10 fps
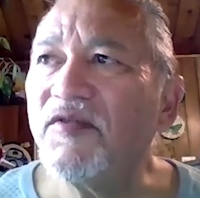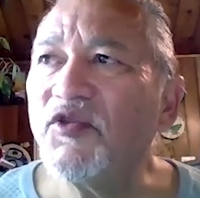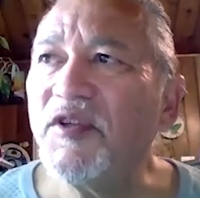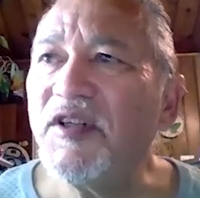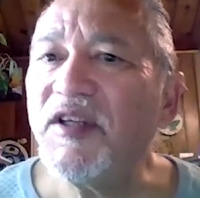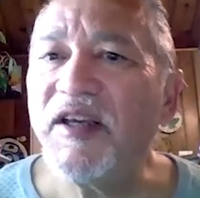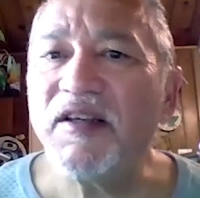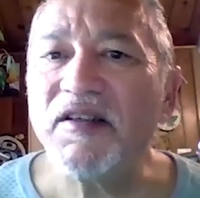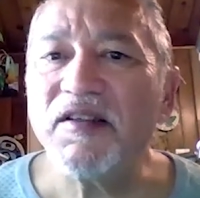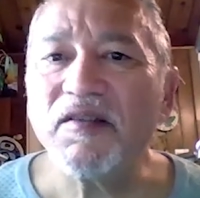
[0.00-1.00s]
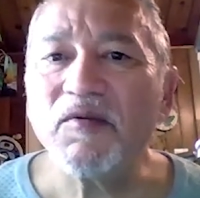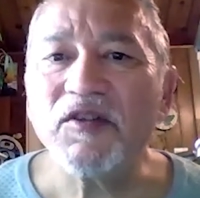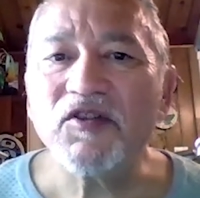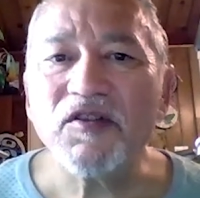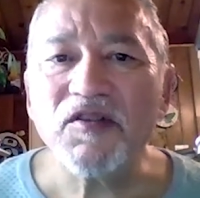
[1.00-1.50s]
of Treaty 8,
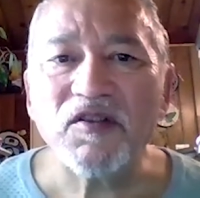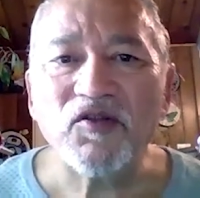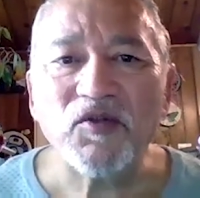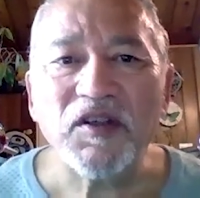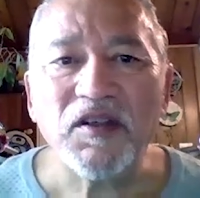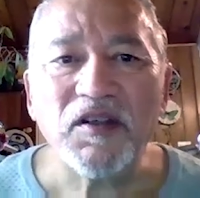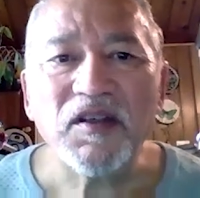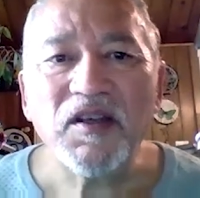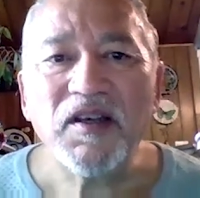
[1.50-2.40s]
which is the treaty